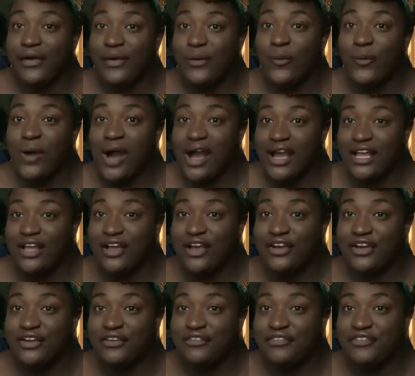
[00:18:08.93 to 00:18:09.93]
walking on
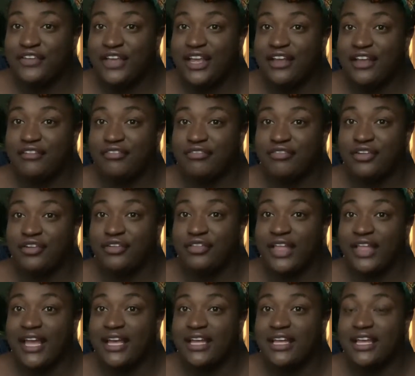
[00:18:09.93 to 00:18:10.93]
your feet for
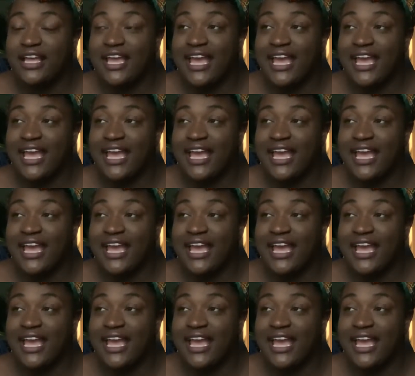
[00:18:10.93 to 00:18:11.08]
like